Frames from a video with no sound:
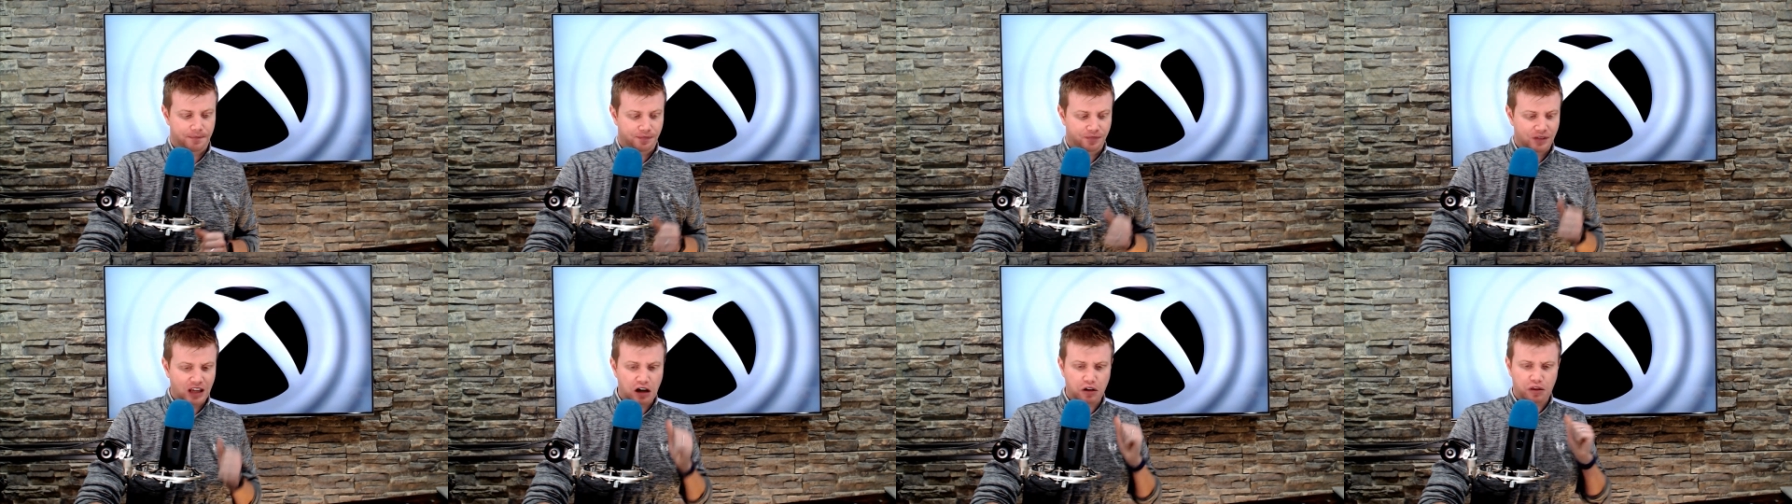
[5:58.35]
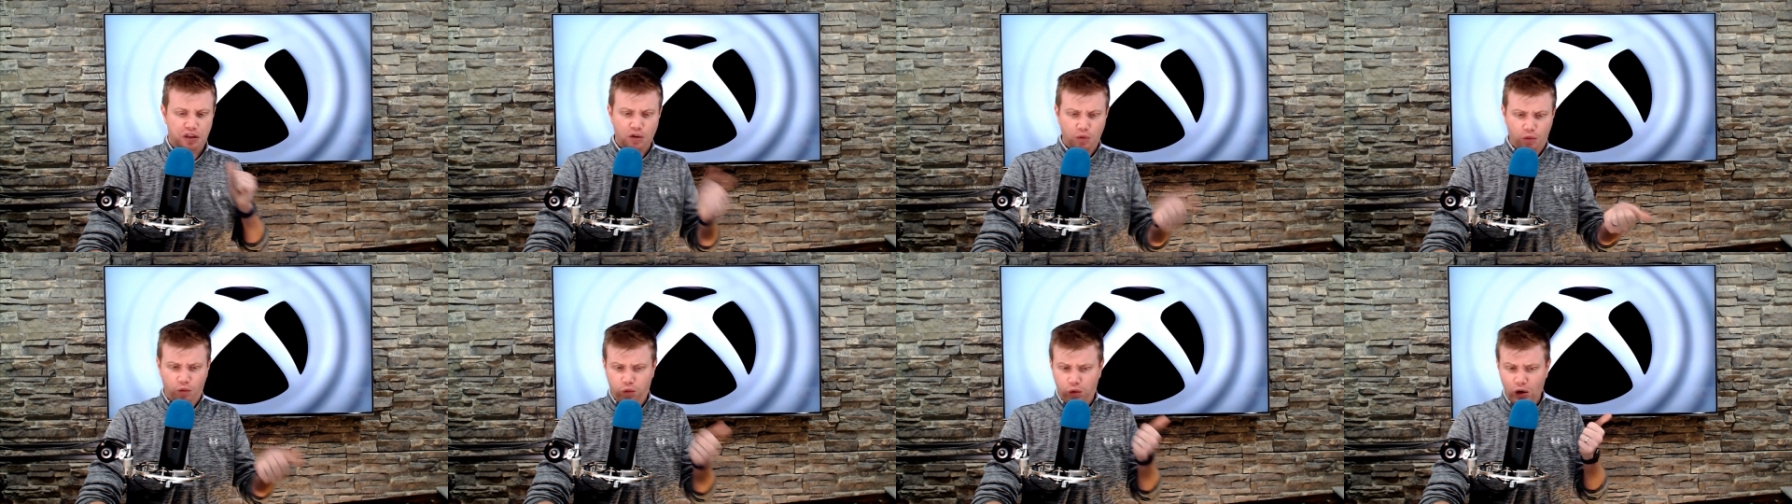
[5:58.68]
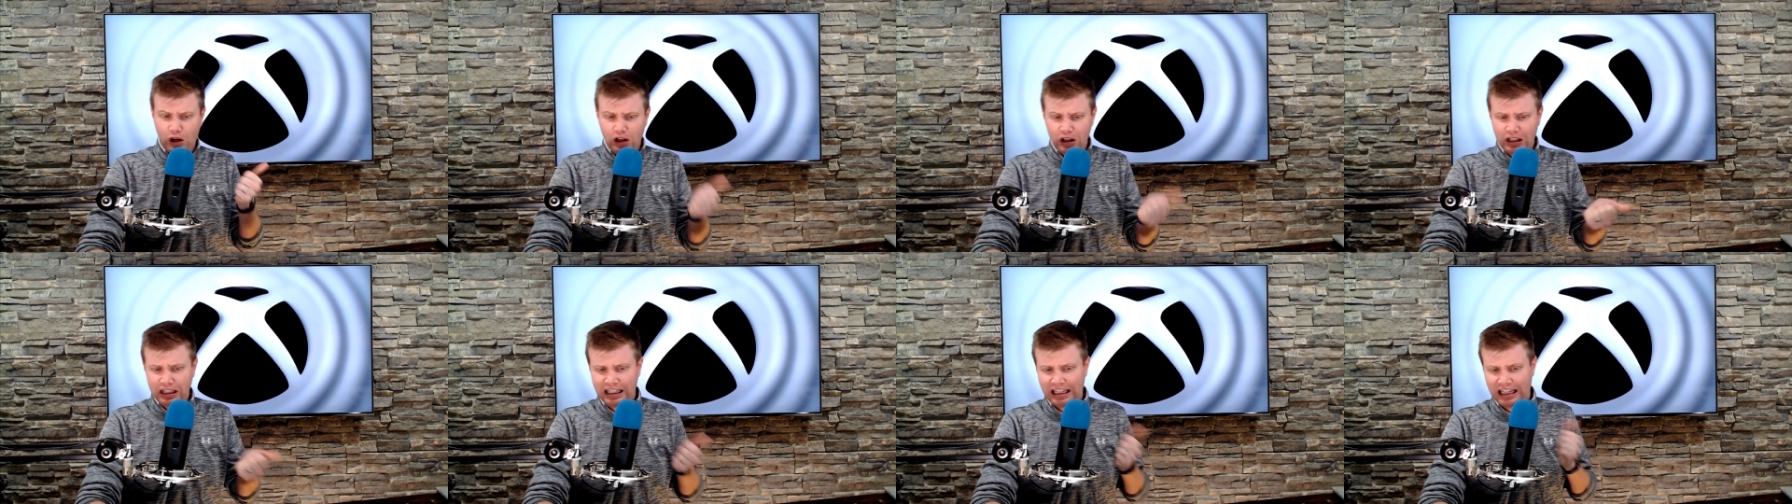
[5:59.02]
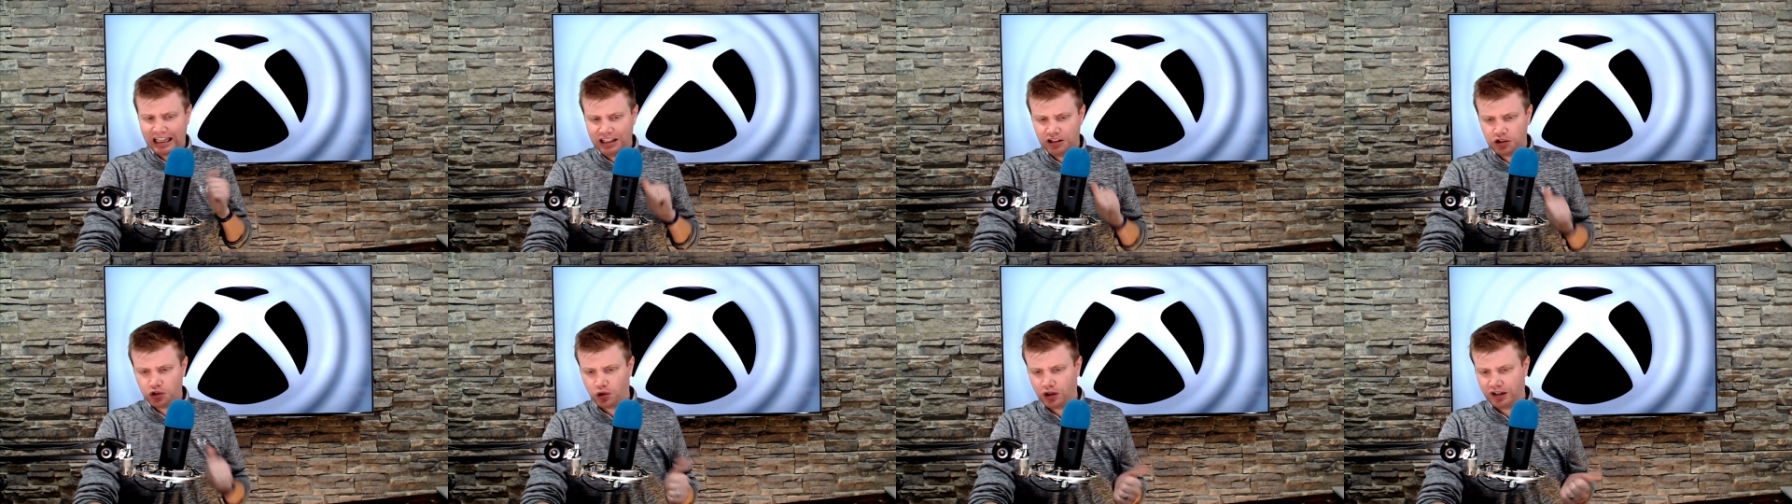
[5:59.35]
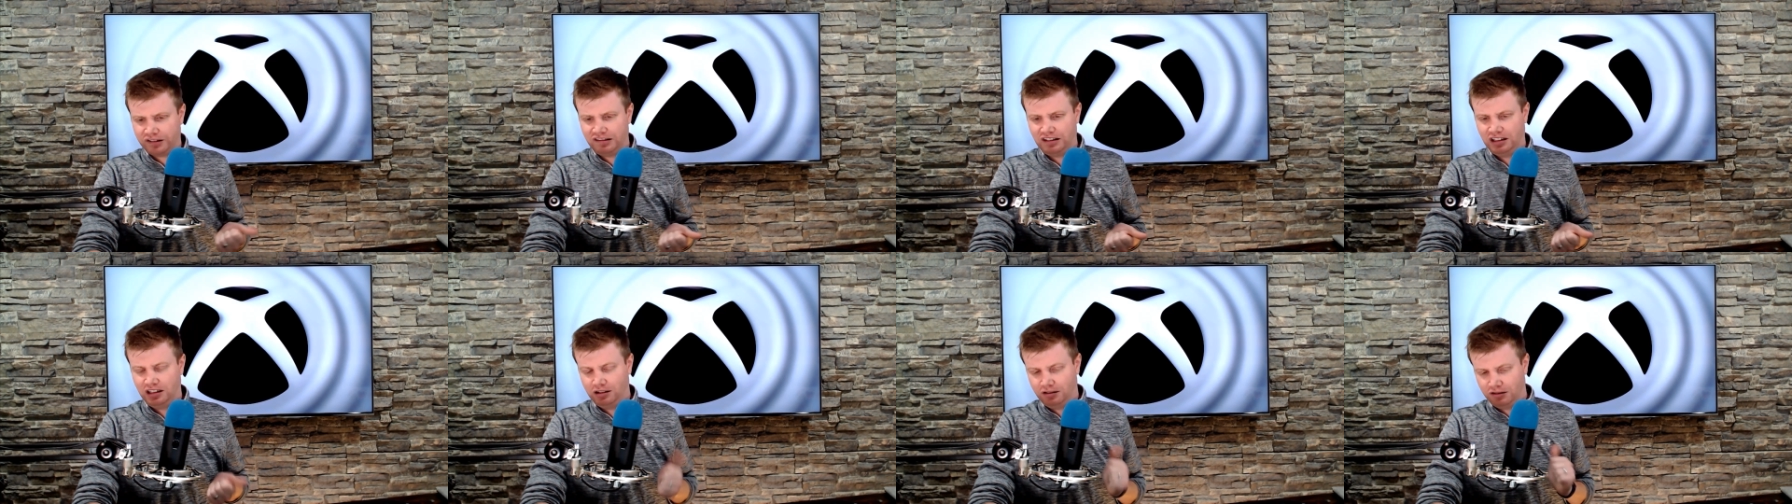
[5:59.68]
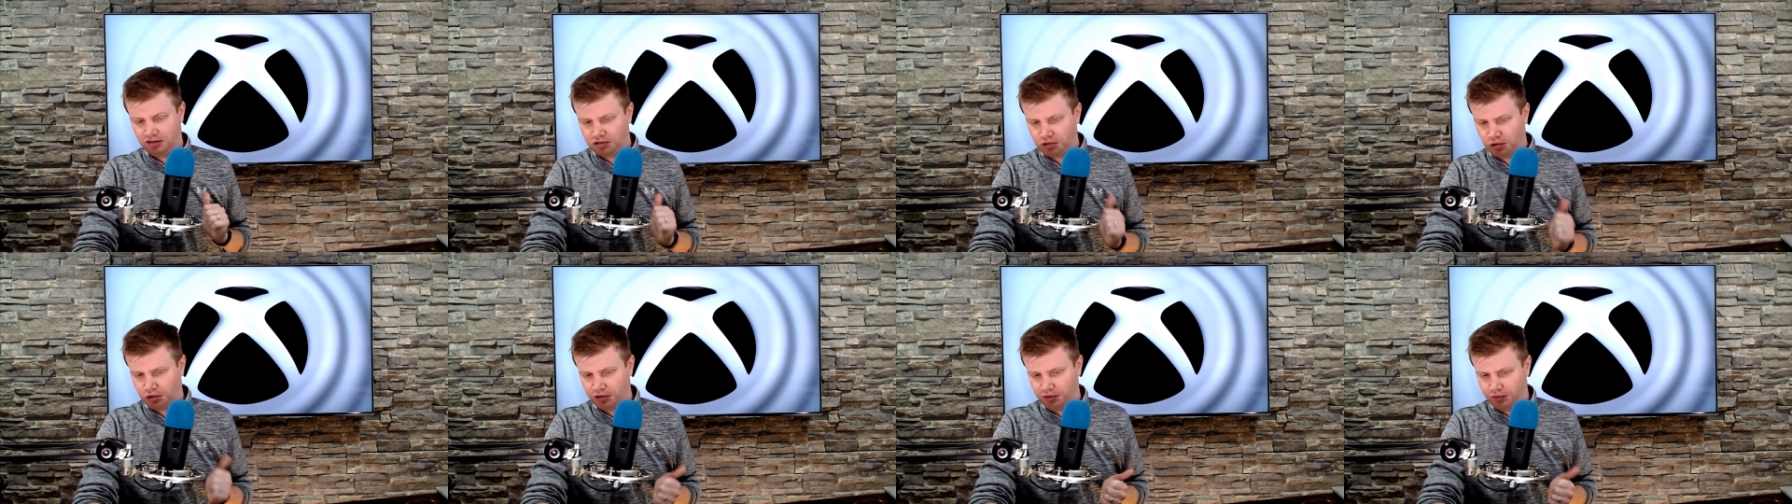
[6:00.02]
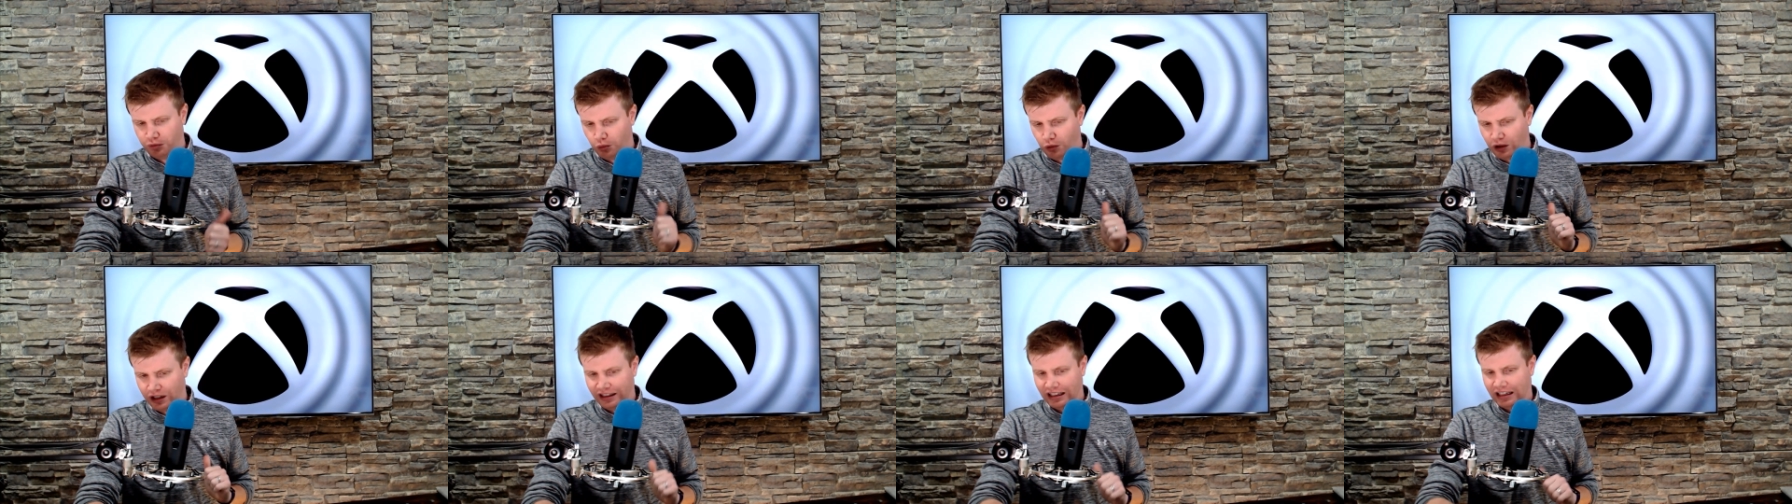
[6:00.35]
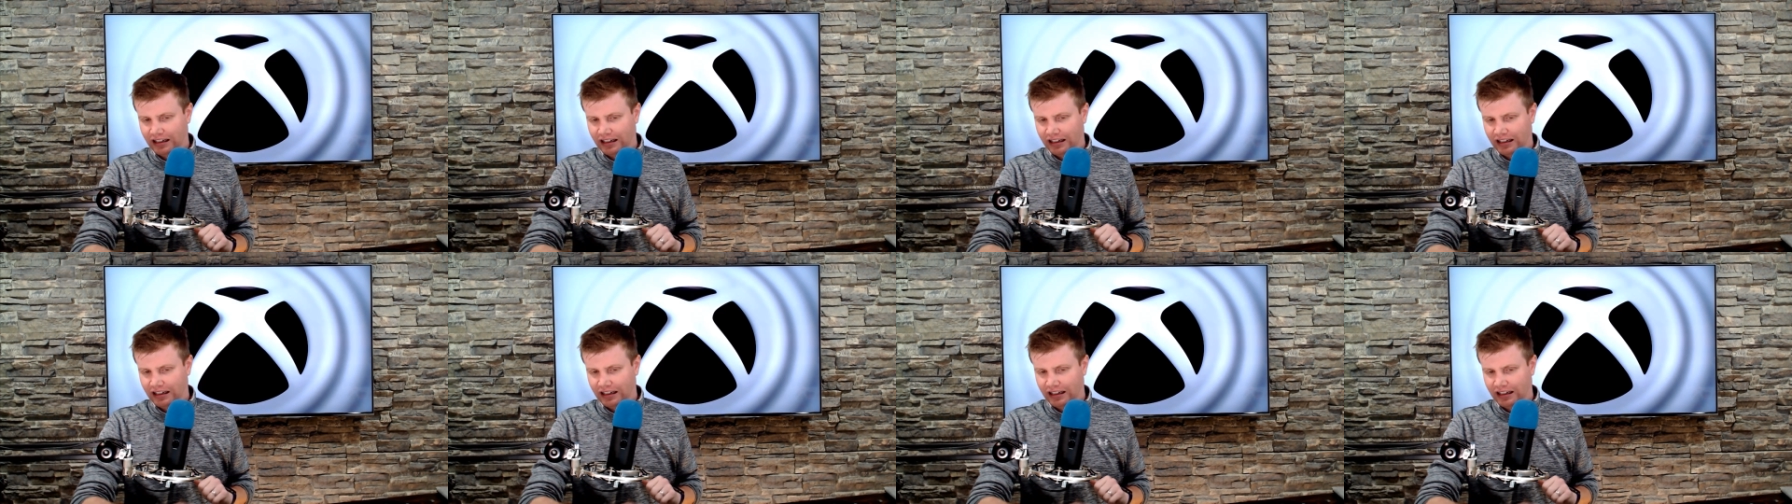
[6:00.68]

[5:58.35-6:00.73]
Now, the really interesting sort of one